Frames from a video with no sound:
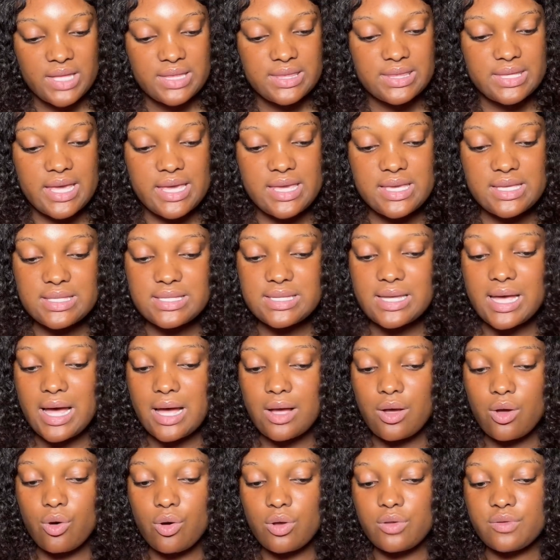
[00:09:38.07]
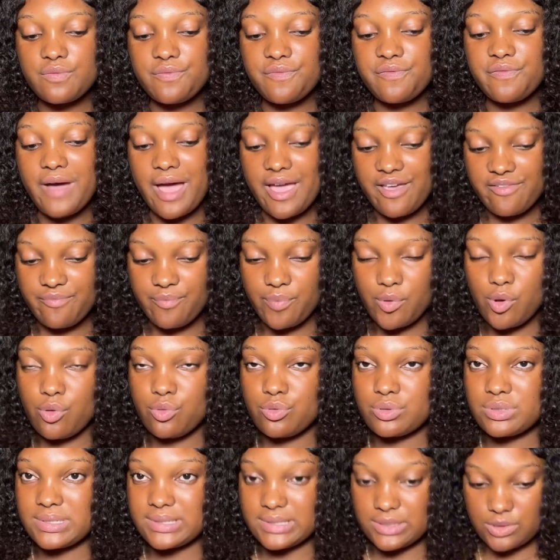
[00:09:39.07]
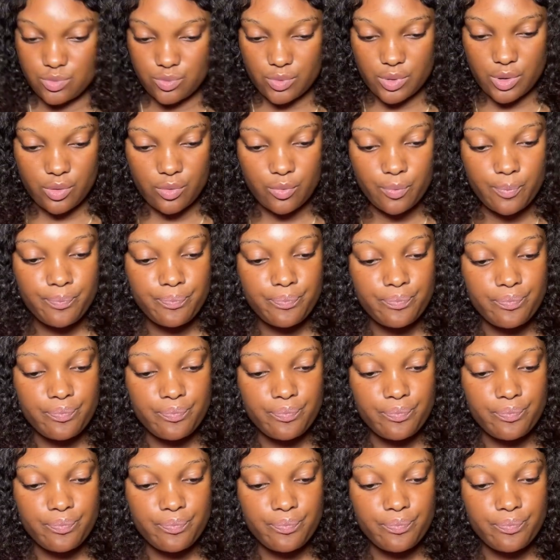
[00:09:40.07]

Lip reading: Neita got 5 balls as well.